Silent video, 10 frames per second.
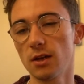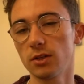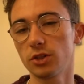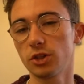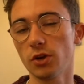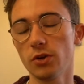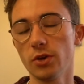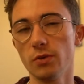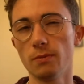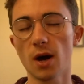show
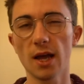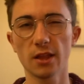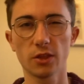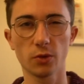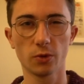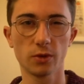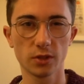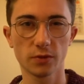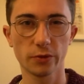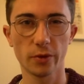you my
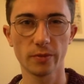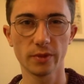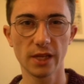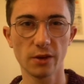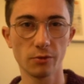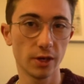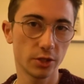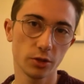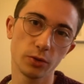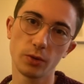thoughts from the
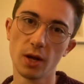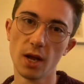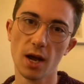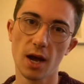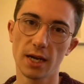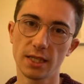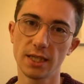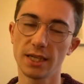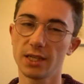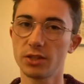original
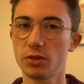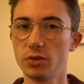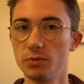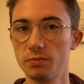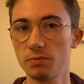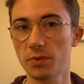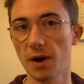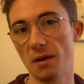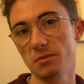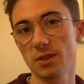idea to
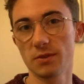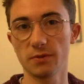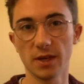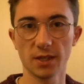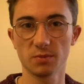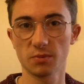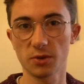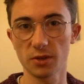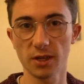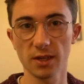perhaps the finished
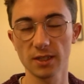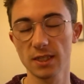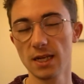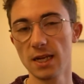product.